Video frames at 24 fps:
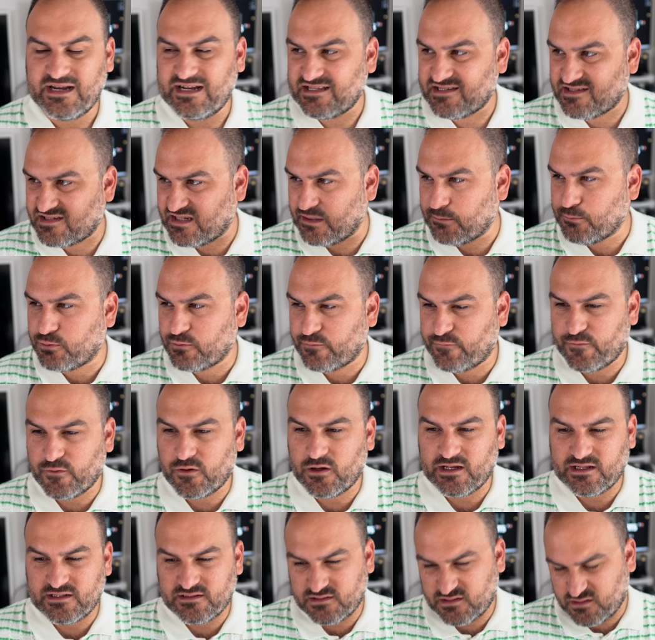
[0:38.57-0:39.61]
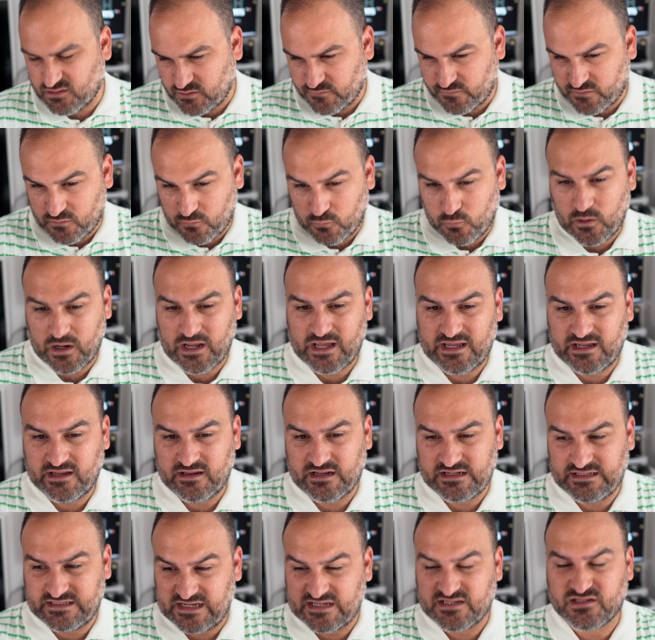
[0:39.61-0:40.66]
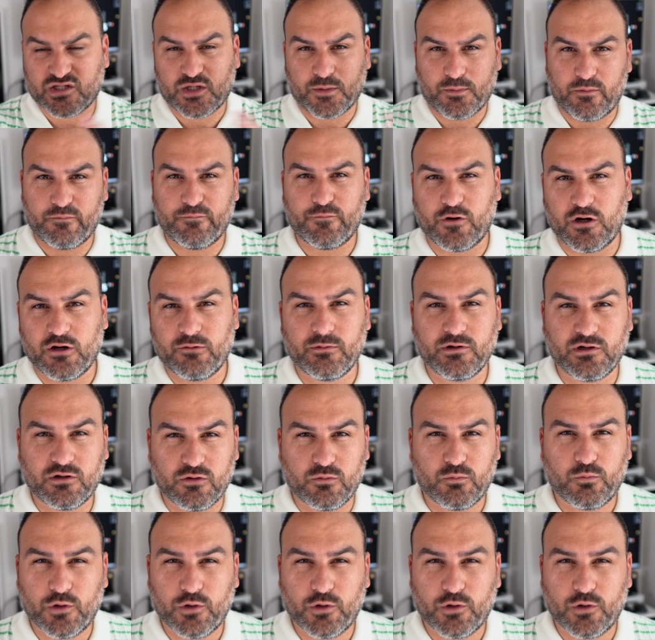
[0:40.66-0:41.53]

It's simplified sort of the way a desktop environment could